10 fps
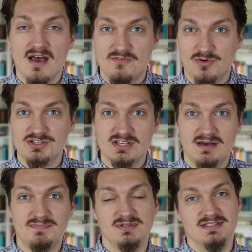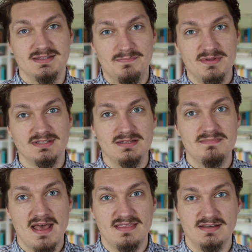For example, the built-in
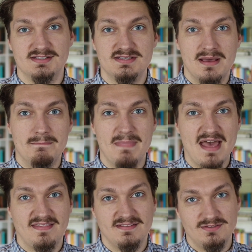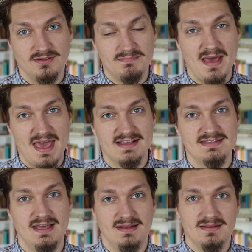methods math.max
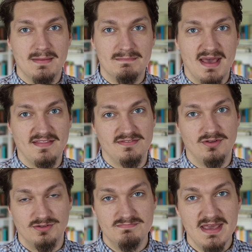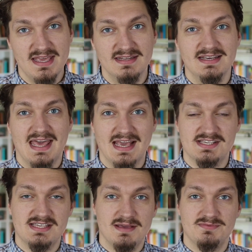and math.min
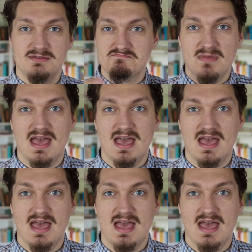accept